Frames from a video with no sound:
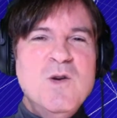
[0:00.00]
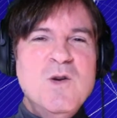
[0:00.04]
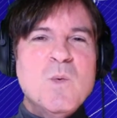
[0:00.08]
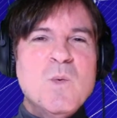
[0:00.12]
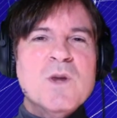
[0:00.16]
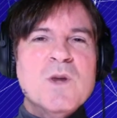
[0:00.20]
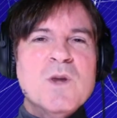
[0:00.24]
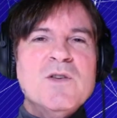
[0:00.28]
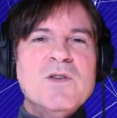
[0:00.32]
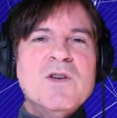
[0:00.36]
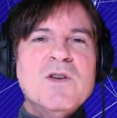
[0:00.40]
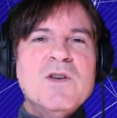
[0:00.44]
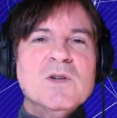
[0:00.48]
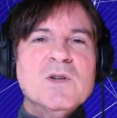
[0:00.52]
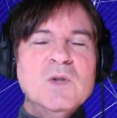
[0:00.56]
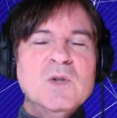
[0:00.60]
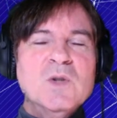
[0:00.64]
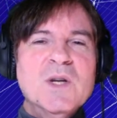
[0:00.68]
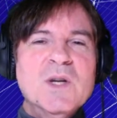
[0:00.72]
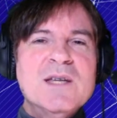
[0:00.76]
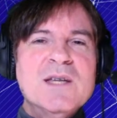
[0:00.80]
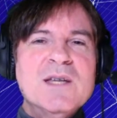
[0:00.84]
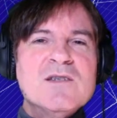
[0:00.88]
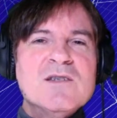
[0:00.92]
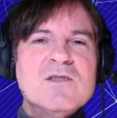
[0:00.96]
Whether you're
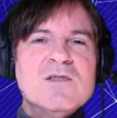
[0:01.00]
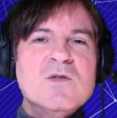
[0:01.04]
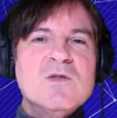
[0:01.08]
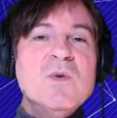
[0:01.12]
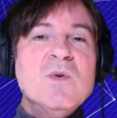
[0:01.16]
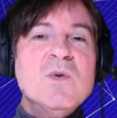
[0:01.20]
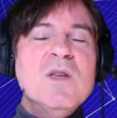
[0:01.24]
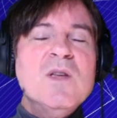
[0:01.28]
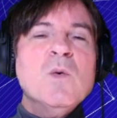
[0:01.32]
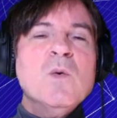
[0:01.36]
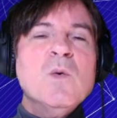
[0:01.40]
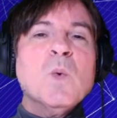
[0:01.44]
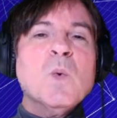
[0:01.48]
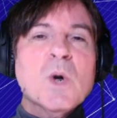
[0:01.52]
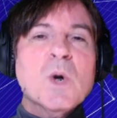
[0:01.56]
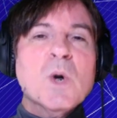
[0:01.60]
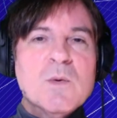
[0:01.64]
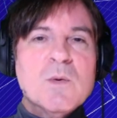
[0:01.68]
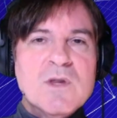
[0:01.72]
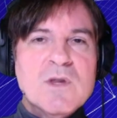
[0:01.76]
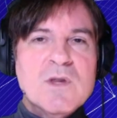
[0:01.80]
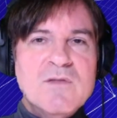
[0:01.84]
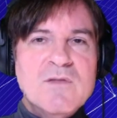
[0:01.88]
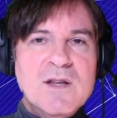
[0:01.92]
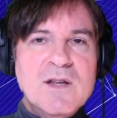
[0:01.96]
looking to work
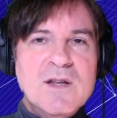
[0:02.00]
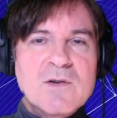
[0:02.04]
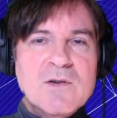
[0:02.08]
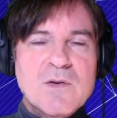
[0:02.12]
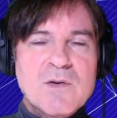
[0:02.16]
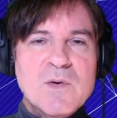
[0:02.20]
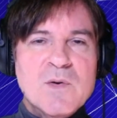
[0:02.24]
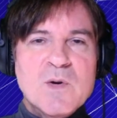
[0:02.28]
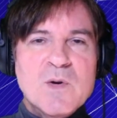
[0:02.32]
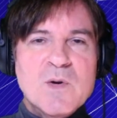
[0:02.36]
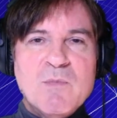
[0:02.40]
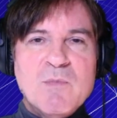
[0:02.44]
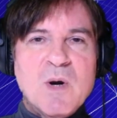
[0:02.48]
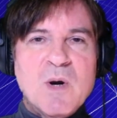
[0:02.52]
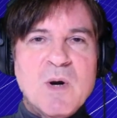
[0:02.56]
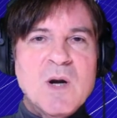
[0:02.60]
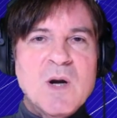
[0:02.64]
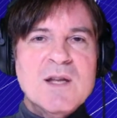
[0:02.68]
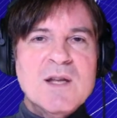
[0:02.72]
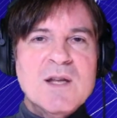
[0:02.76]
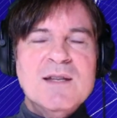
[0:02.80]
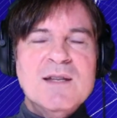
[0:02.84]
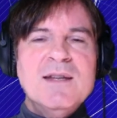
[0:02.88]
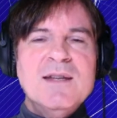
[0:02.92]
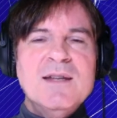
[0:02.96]
with a vendor or third
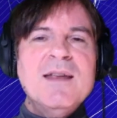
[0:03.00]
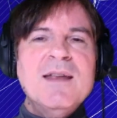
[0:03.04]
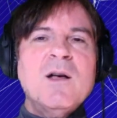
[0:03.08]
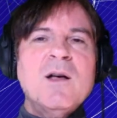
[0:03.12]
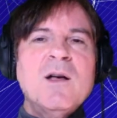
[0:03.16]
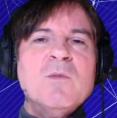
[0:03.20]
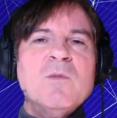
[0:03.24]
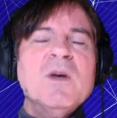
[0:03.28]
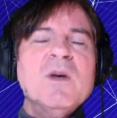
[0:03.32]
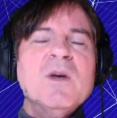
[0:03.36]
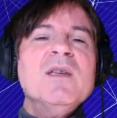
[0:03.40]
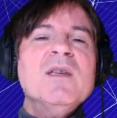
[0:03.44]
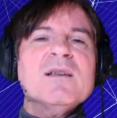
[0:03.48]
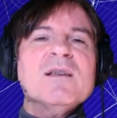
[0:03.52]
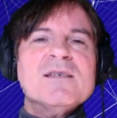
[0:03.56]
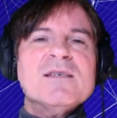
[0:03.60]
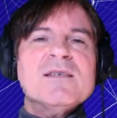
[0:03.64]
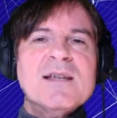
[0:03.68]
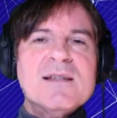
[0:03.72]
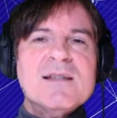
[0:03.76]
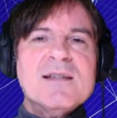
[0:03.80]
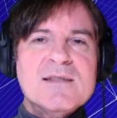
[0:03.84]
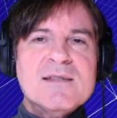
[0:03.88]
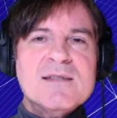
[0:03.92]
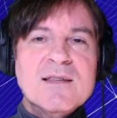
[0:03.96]
party and need help
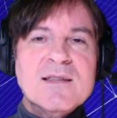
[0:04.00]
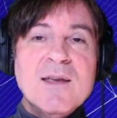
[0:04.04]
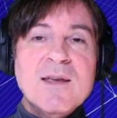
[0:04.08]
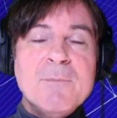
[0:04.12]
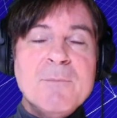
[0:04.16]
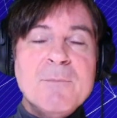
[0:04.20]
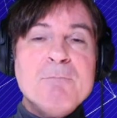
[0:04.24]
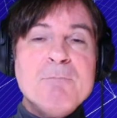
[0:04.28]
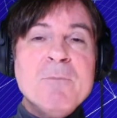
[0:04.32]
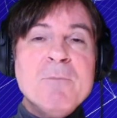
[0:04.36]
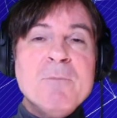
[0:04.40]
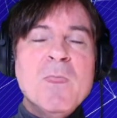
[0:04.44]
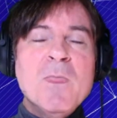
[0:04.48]
assessing them,